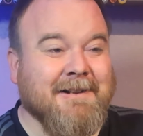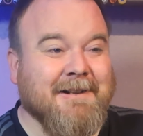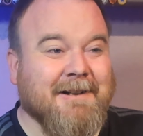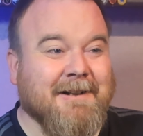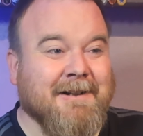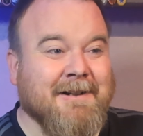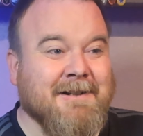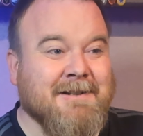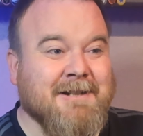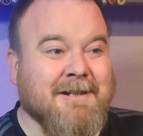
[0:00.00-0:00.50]

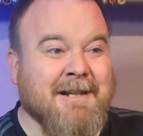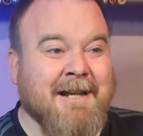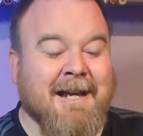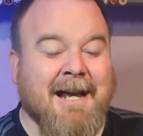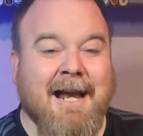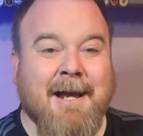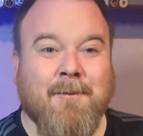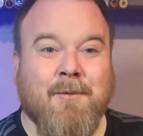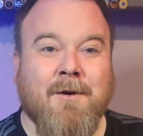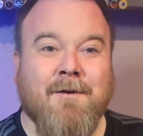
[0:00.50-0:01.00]
So yeah,
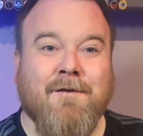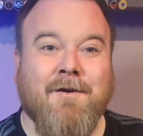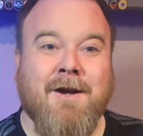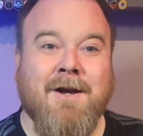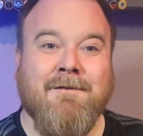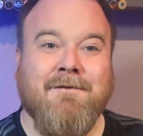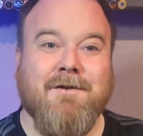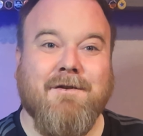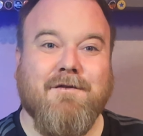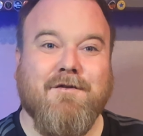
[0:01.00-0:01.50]

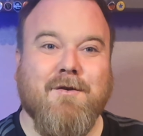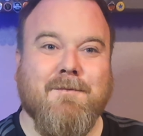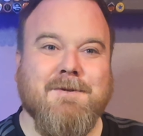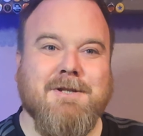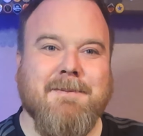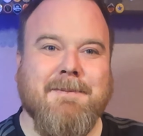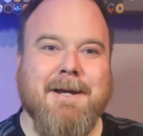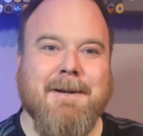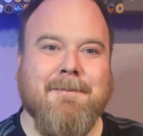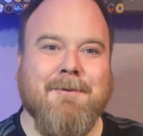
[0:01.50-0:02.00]
8.5 from
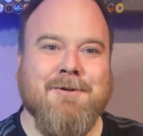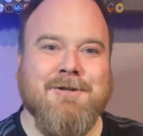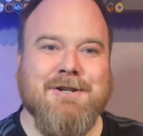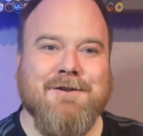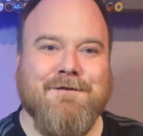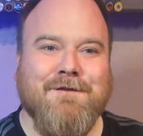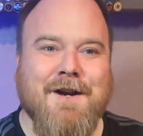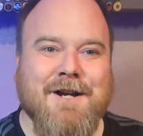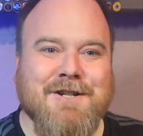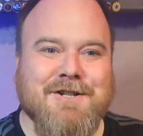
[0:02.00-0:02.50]
the Beer Monster.
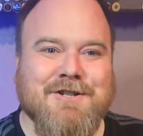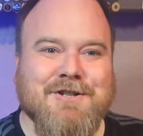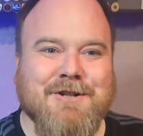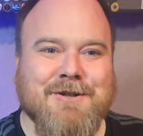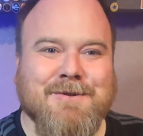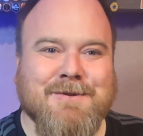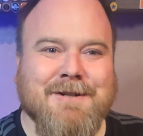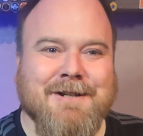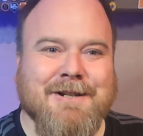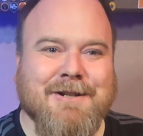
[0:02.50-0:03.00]
Thanks for
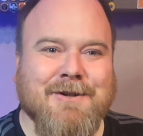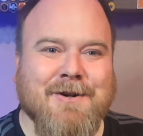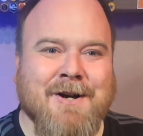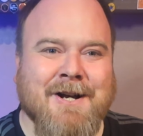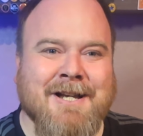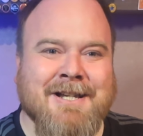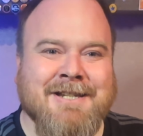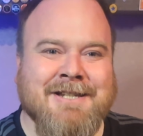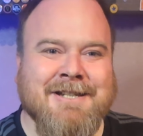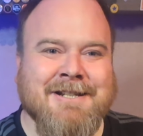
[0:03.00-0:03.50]
tuning in,
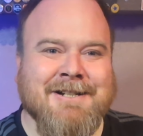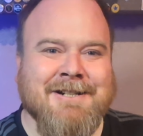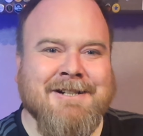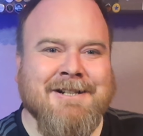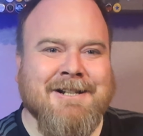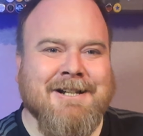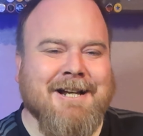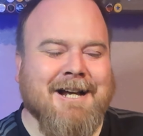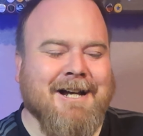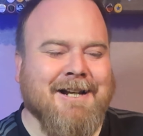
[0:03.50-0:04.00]
guys.
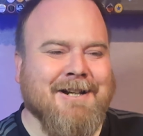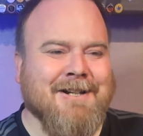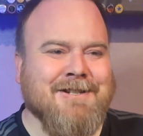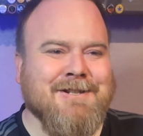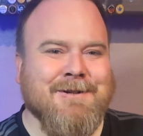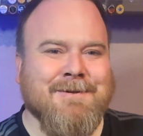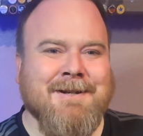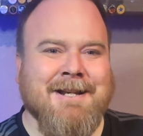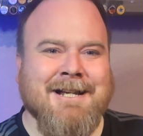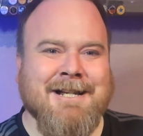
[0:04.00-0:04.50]
And
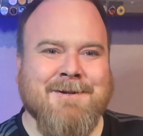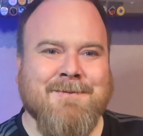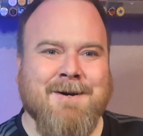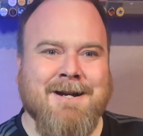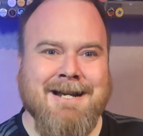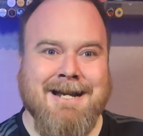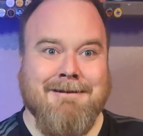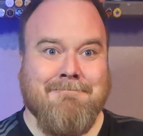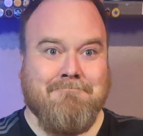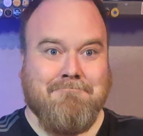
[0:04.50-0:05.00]
until next
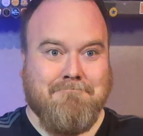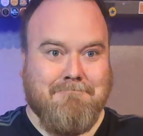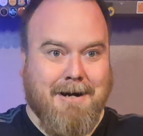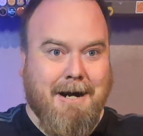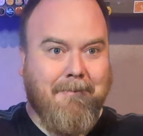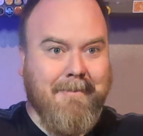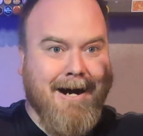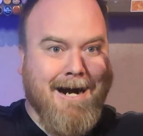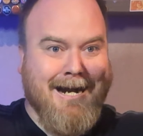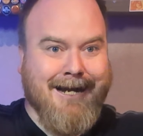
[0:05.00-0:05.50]
one,
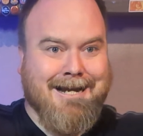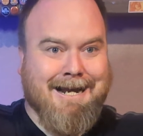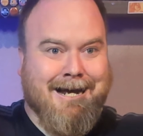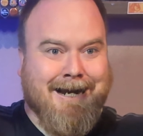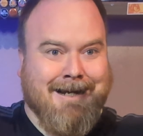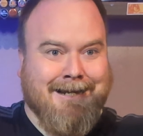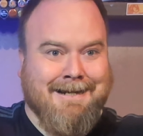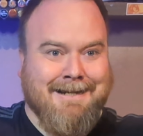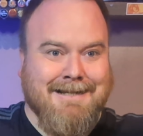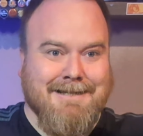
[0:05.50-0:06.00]
bye-bye,
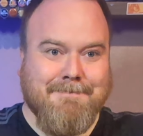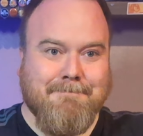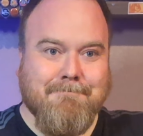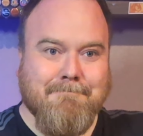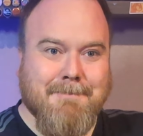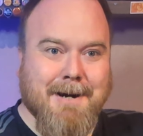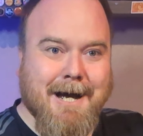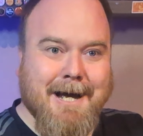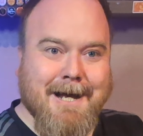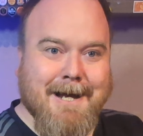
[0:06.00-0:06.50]
darlings.
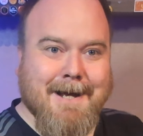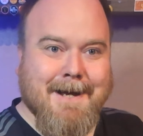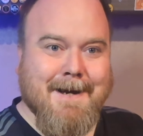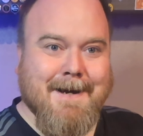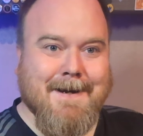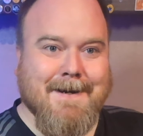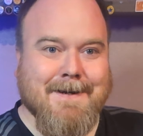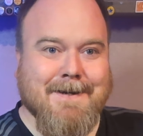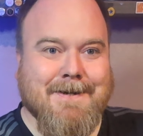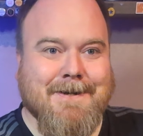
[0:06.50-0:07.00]

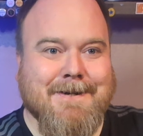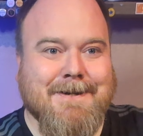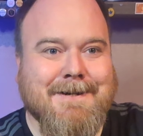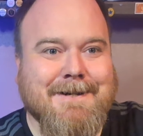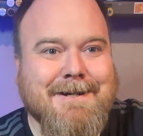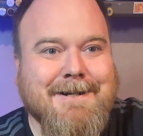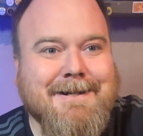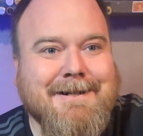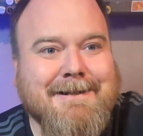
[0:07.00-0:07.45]
Bush.